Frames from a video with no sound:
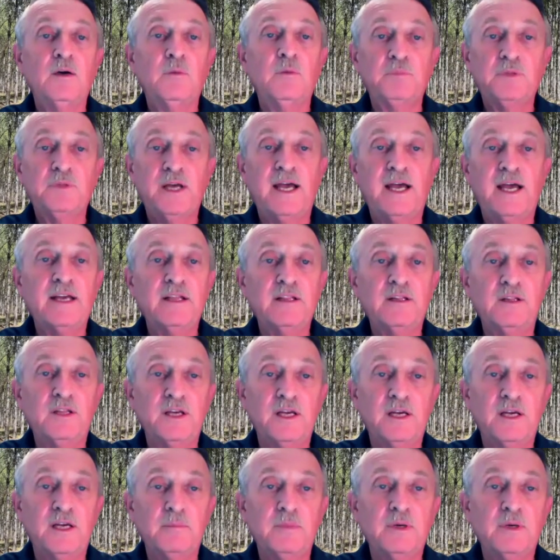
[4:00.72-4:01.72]
add the
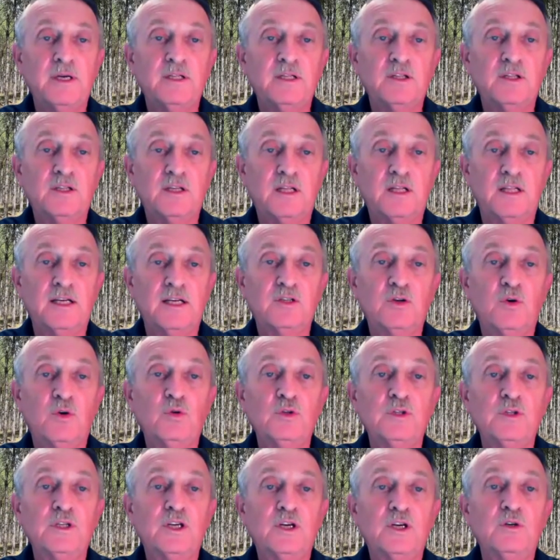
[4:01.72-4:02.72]
limb, and collect
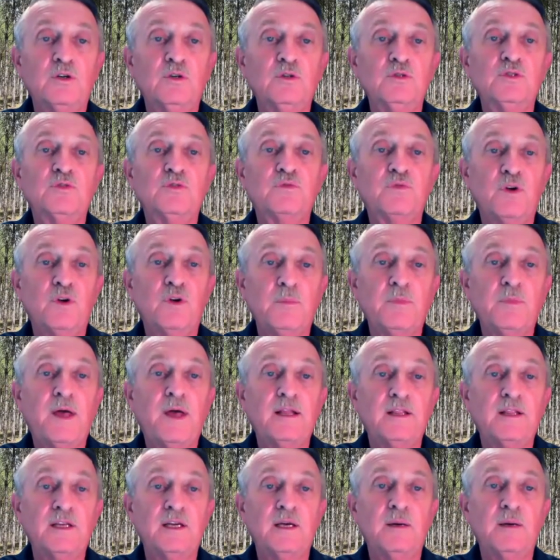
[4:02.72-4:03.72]
only cones from that
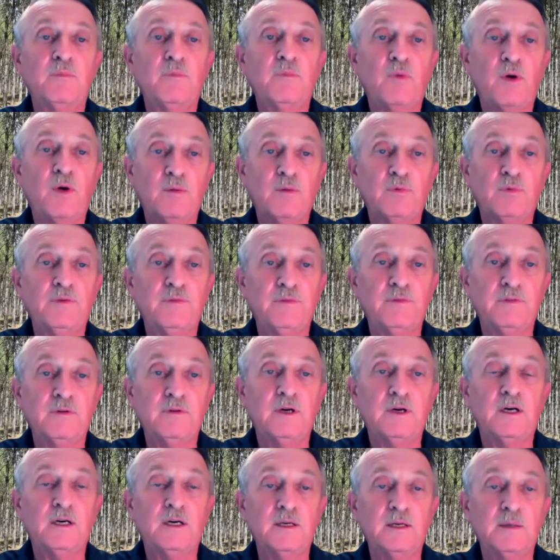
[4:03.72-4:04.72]
limb where we've
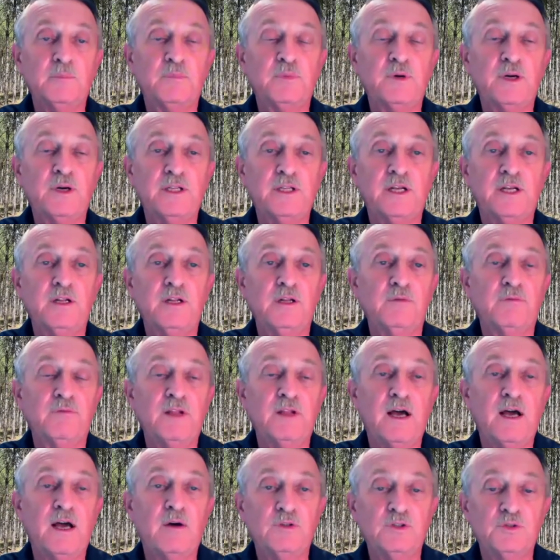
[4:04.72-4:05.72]
impregnated the
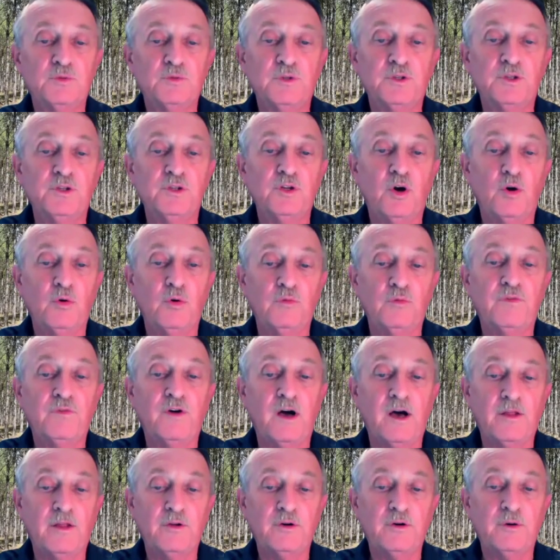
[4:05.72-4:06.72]
flowers with the known
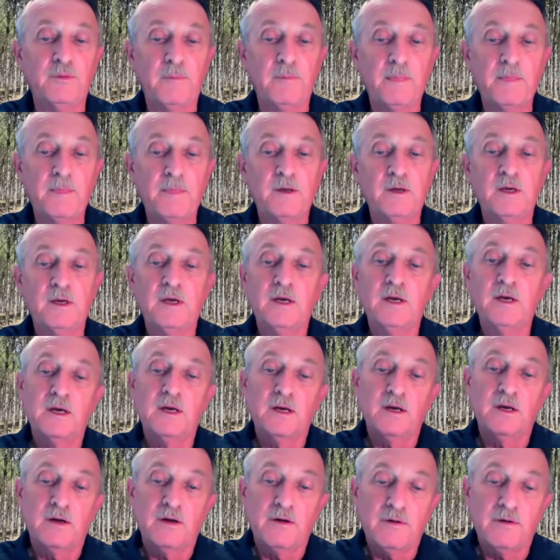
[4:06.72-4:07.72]
father.
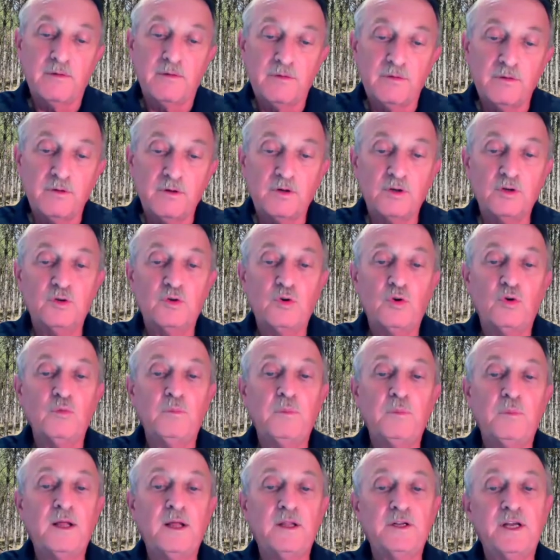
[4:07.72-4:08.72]
The controlled
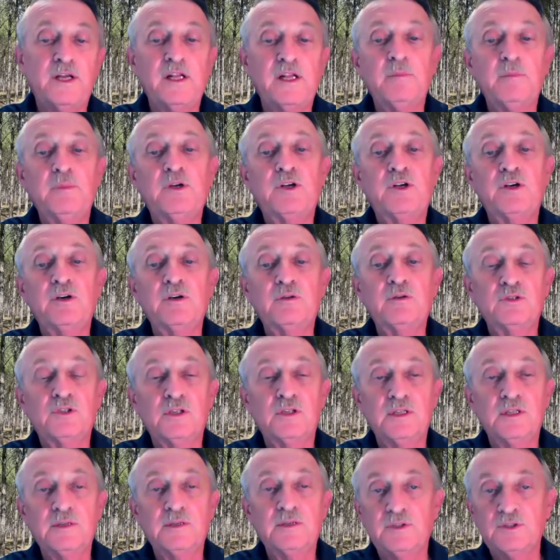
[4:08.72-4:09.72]
pollinated materials
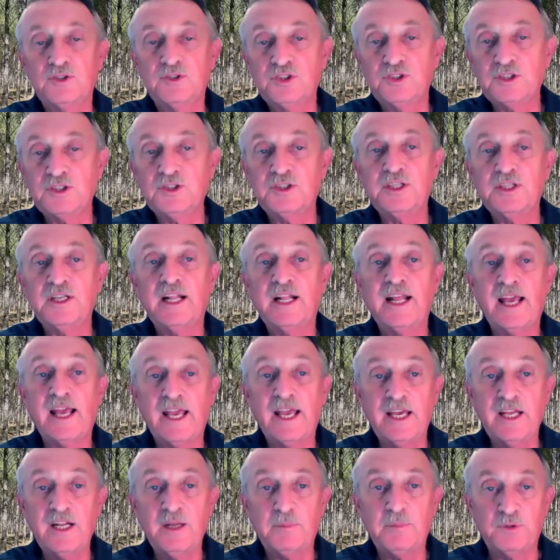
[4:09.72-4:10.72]
delivering 60 to
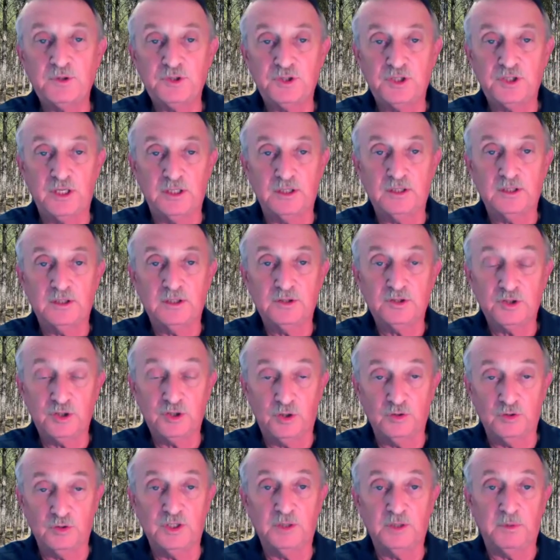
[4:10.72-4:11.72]
80%
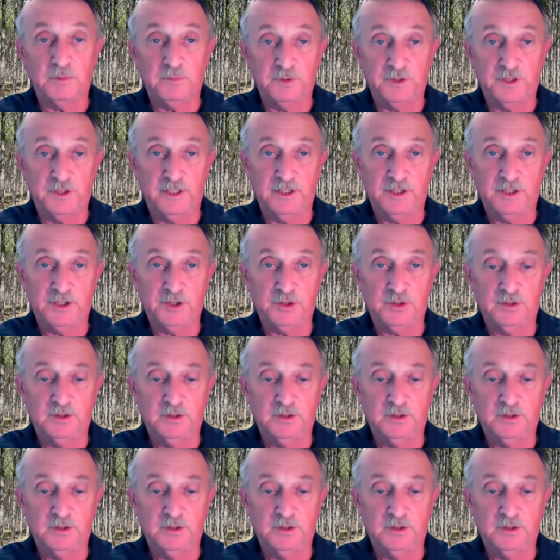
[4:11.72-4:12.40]
saw timber potential.